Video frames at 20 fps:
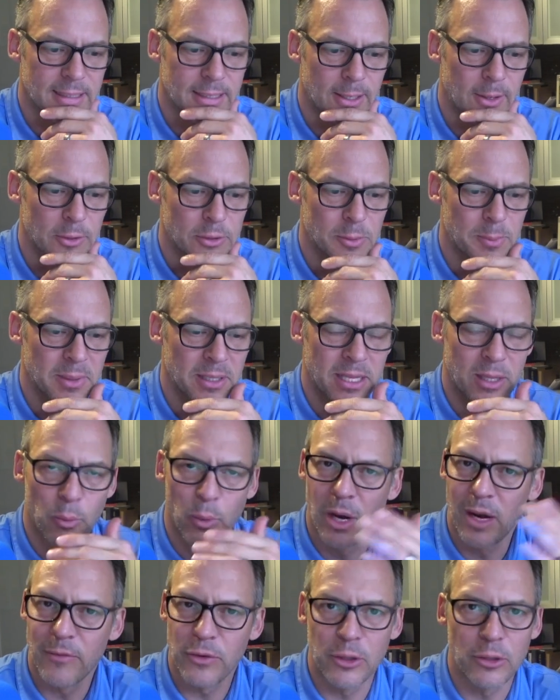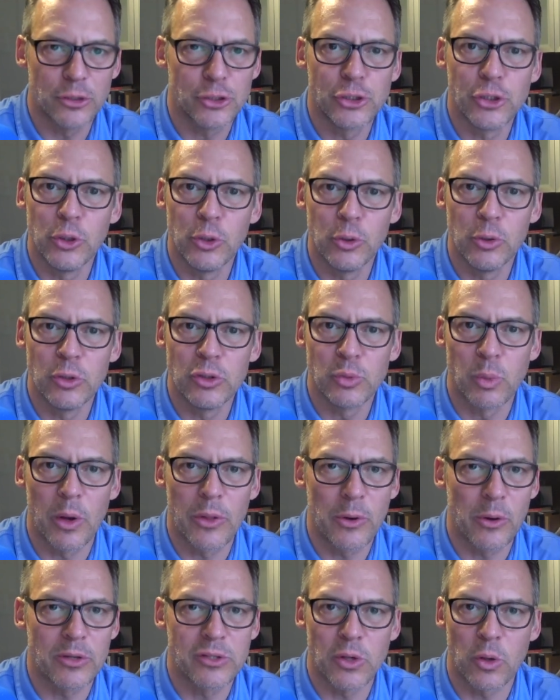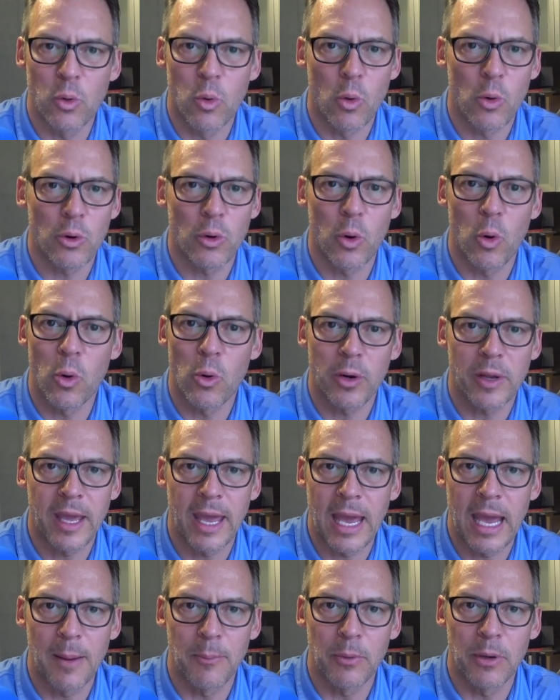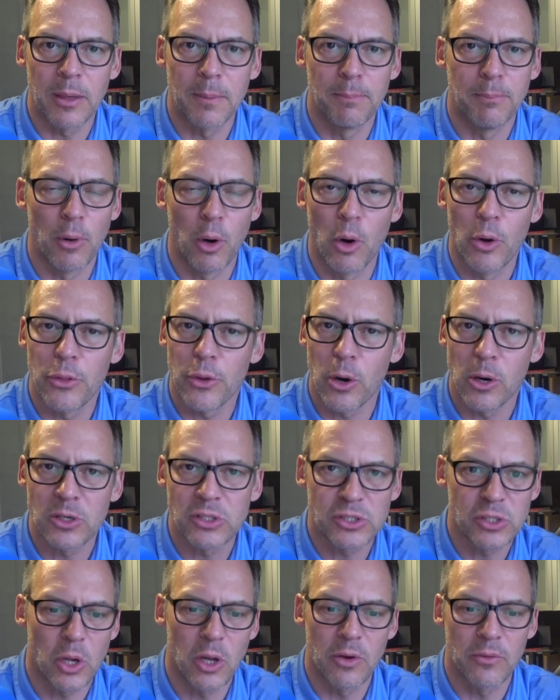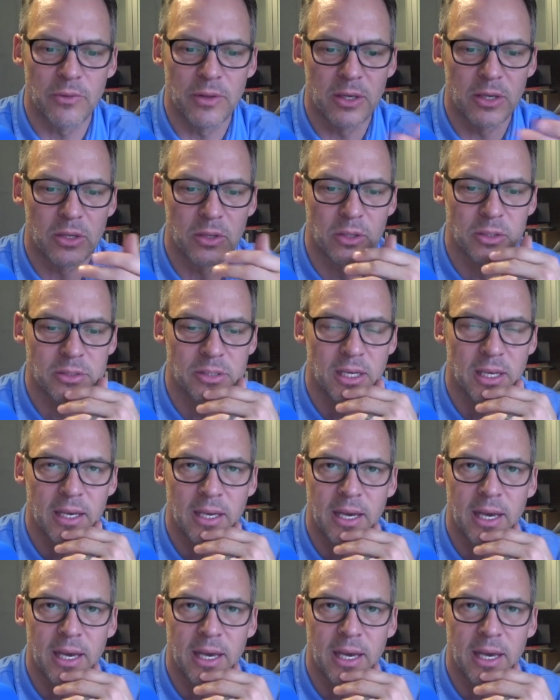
Ultimately, whatever you choose, whether it's Accord or Camry, both are solid vehicles,